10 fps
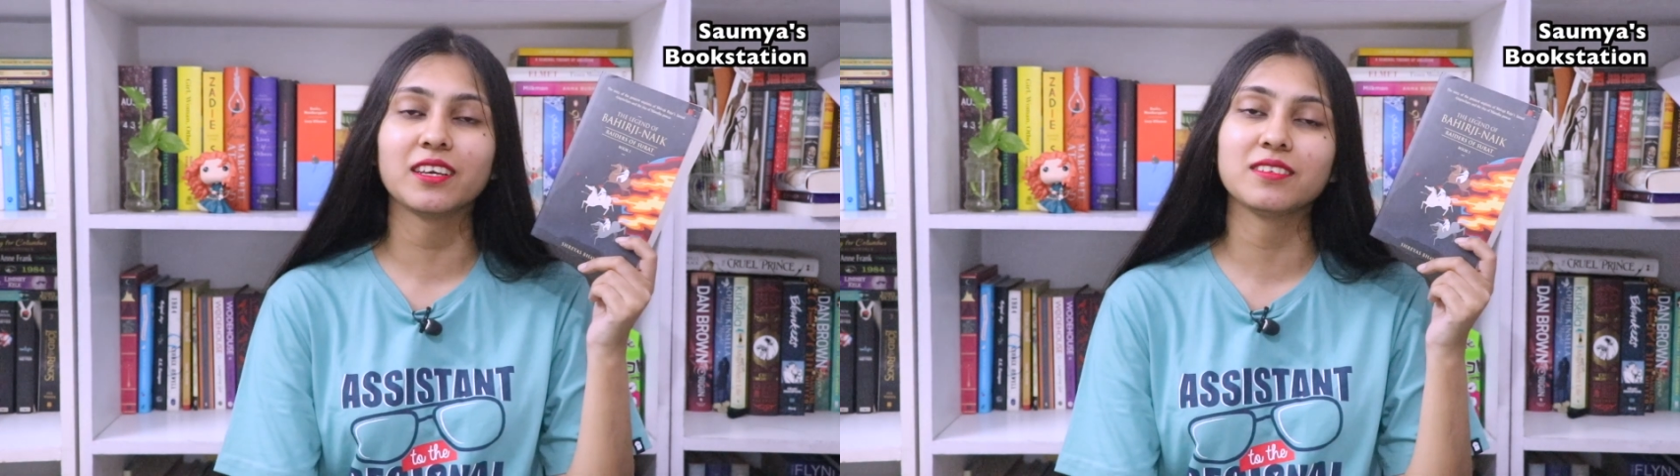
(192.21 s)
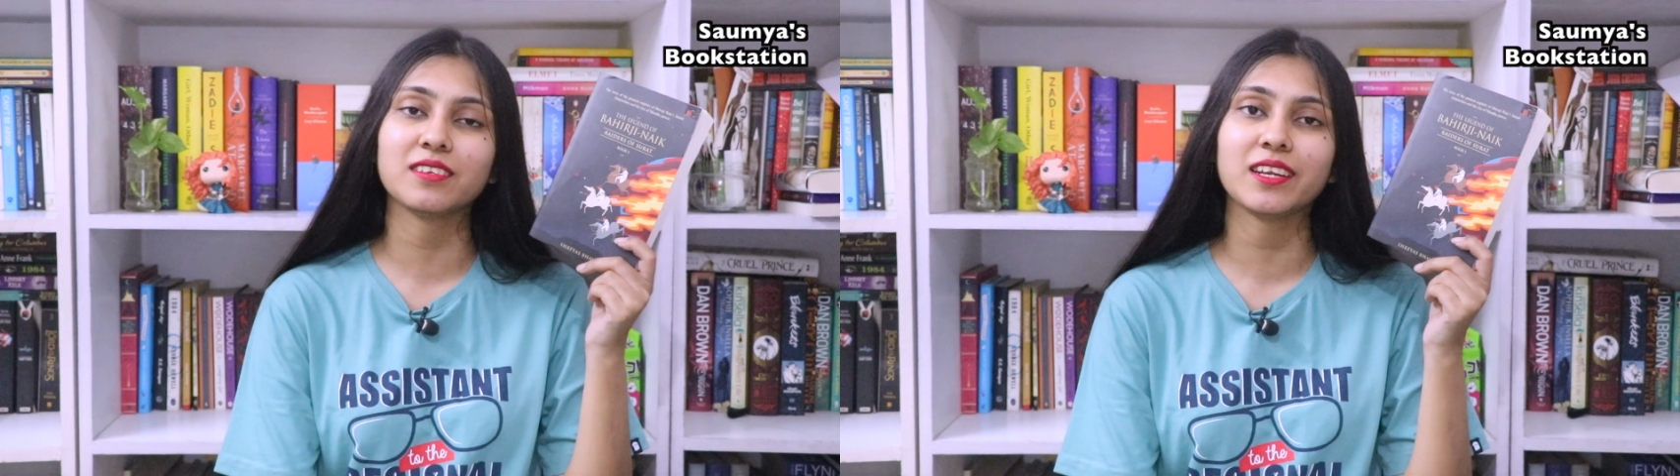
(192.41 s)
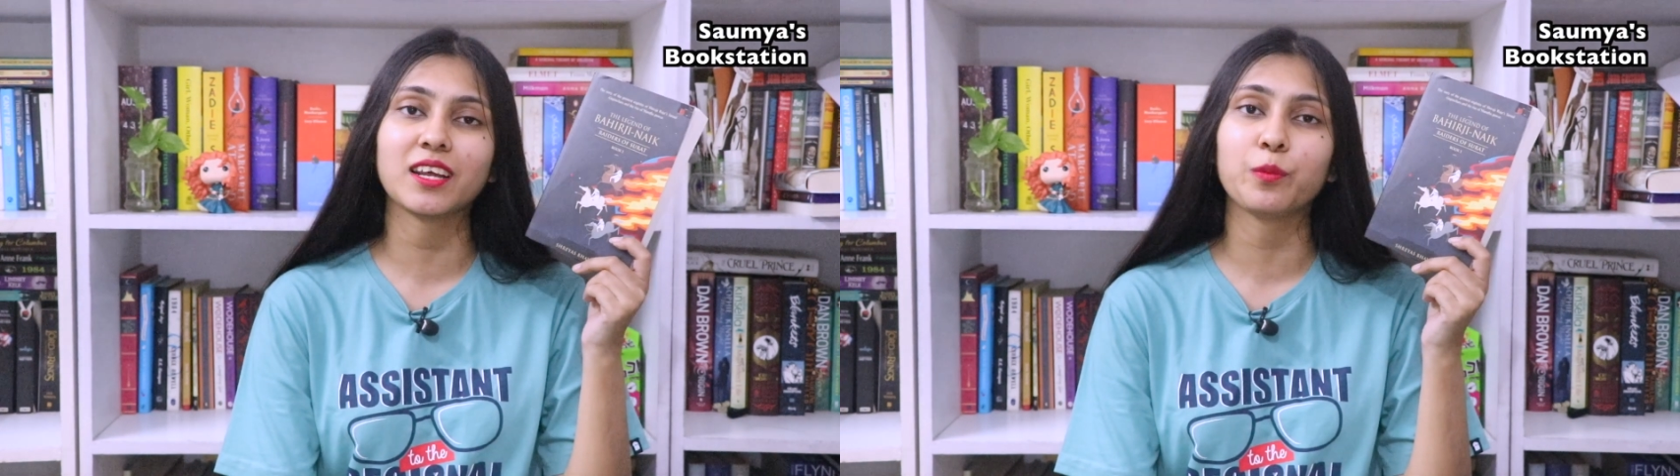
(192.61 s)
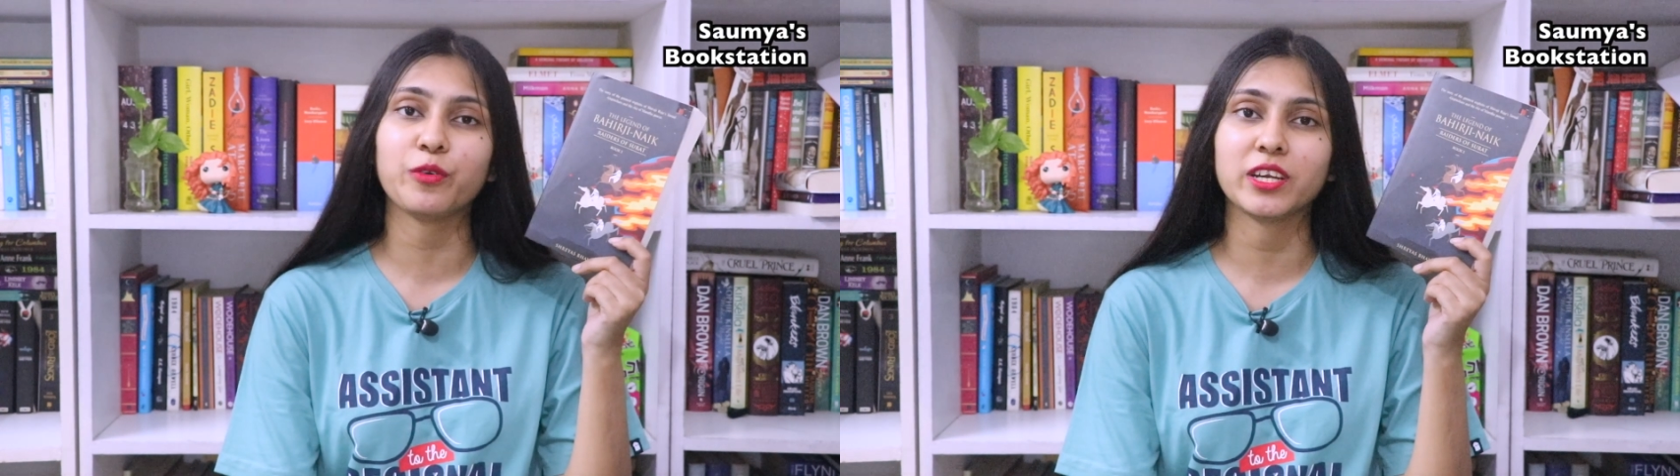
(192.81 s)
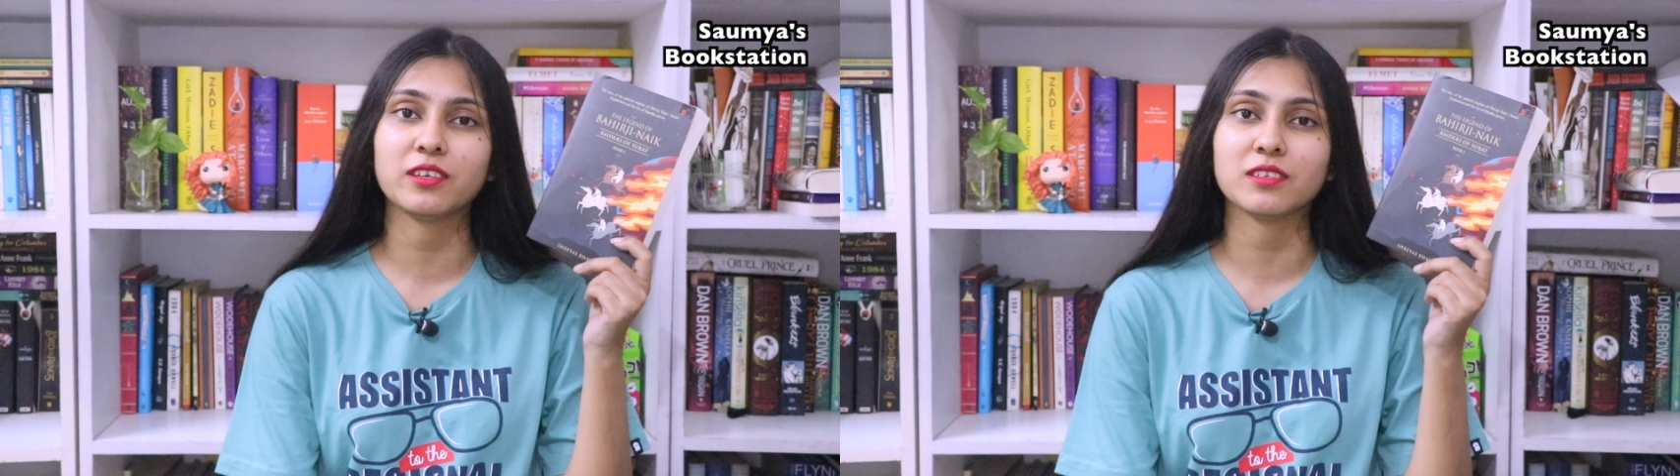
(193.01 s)
is an
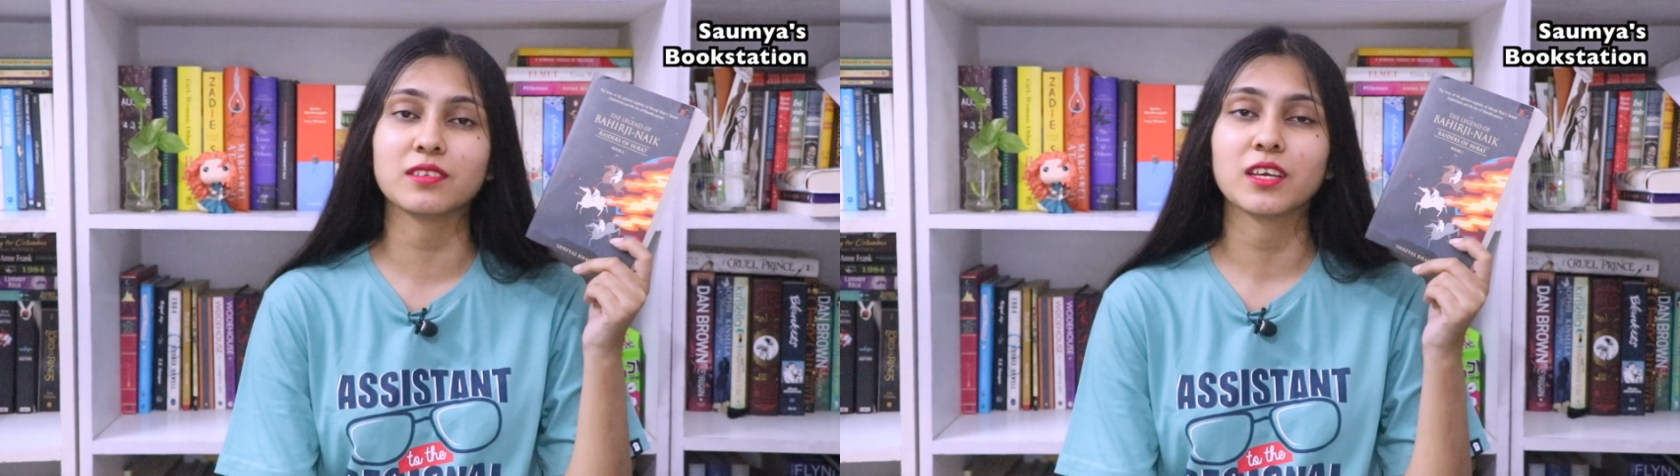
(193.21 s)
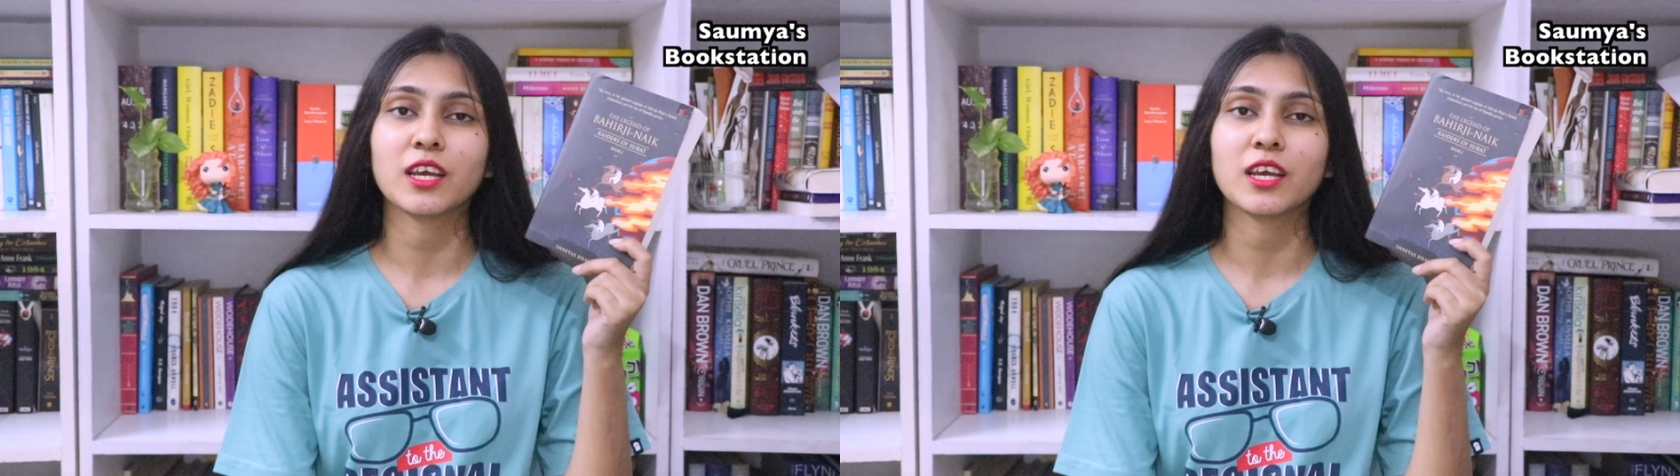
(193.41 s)
apprentice.